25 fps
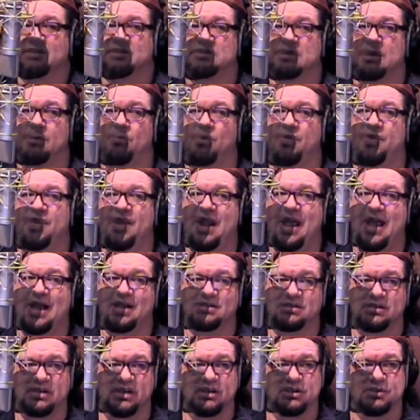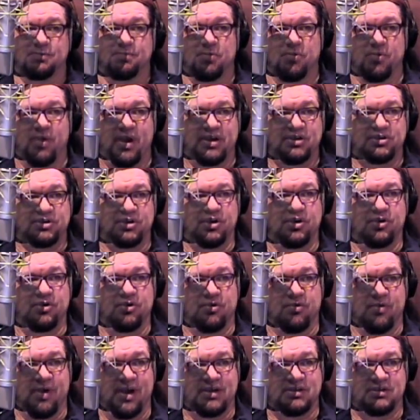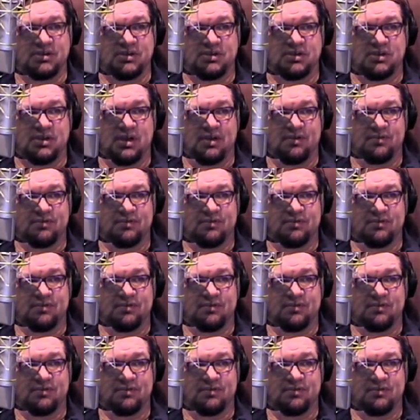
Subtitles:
someone that has the inspiration to do crazy stuff.